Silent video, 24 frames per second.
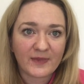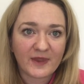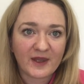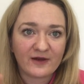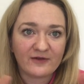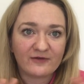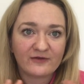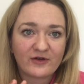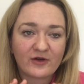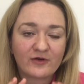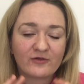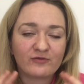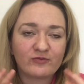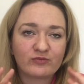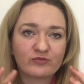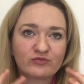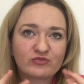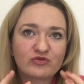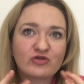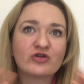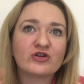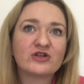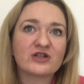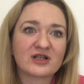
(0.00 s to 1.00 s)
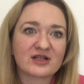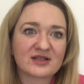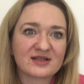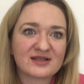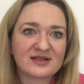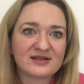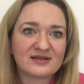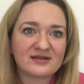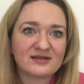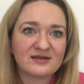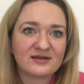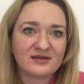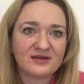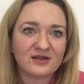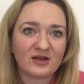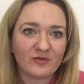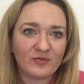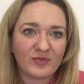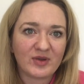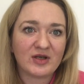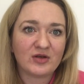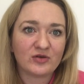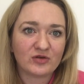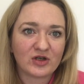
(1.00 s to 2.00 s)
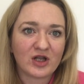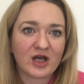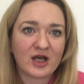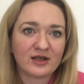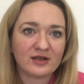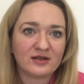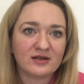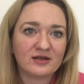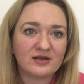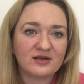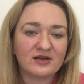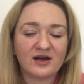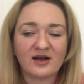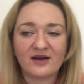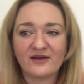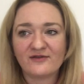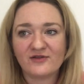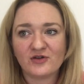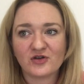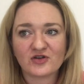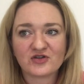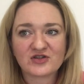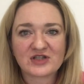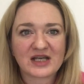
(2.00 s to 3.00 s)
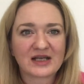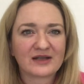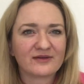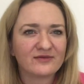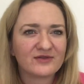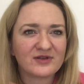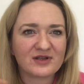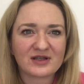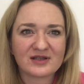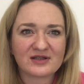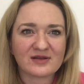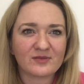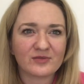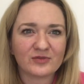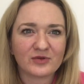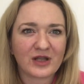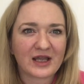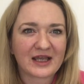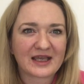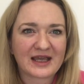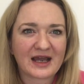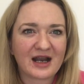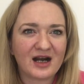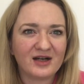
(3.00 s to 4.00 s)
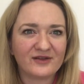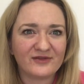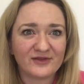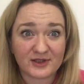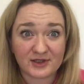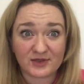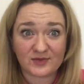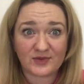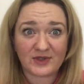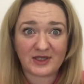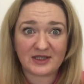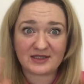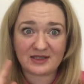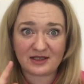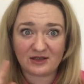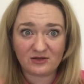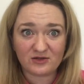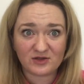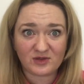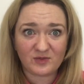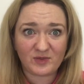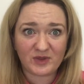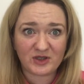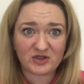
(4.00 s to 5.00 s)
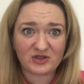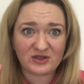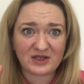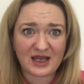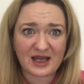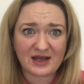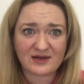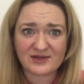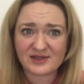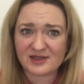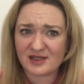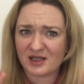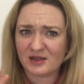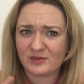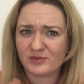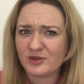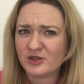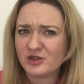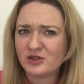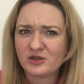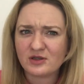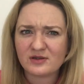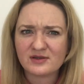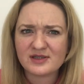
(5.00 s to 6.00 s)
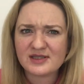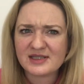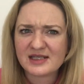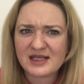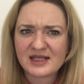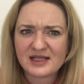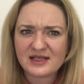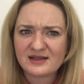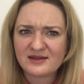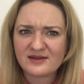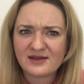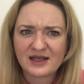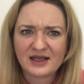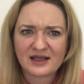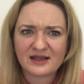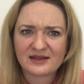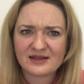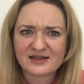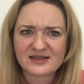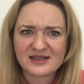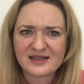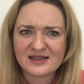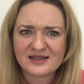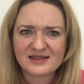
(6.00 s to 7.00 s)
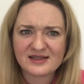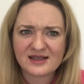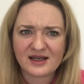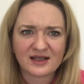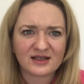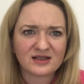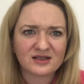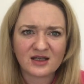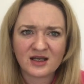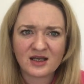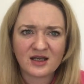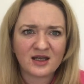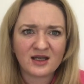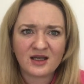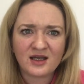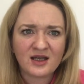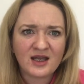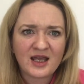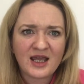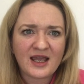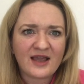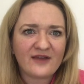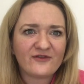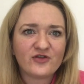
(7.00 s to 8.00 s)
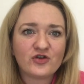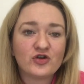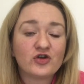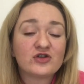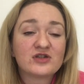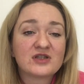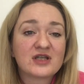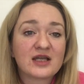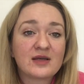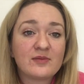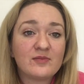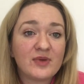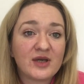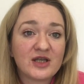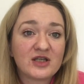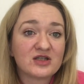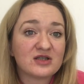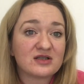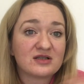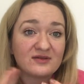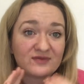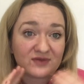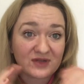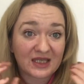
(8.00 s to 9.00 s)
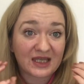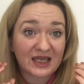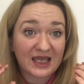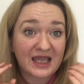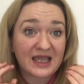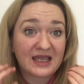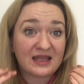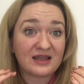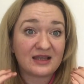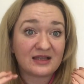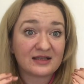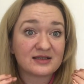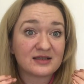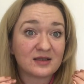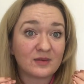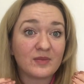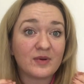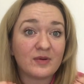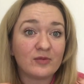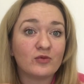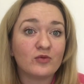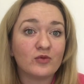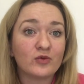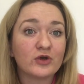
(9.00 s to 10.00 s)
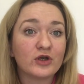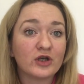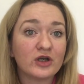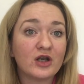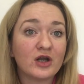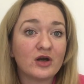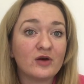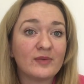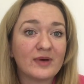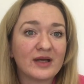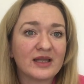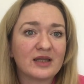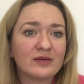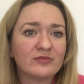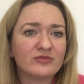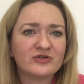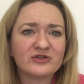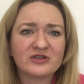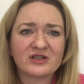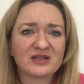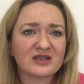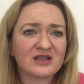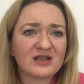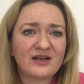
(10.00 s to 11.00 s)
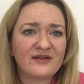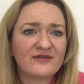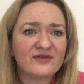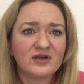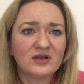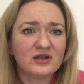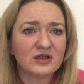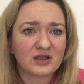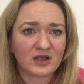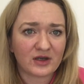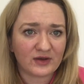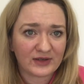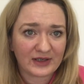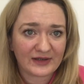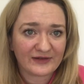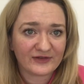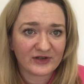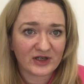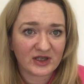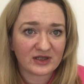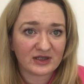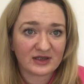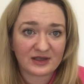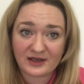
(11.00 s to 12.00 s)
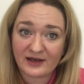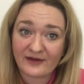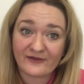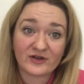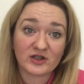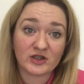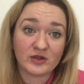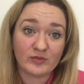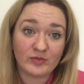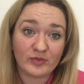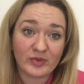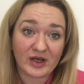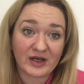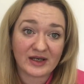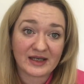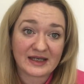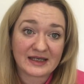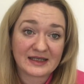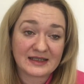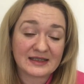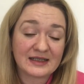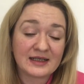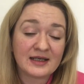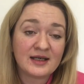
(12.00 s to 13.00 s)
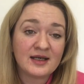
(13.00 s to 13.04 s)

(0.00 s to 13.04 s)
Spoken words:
of products that have been online that I've looked at, for example, like caravans, where they take lots of pictures of the outside but you don't see anything that's inside. If you're not taking pictures of the key things that people want to know about that product, they're never going to go any further, they're never going to buy it.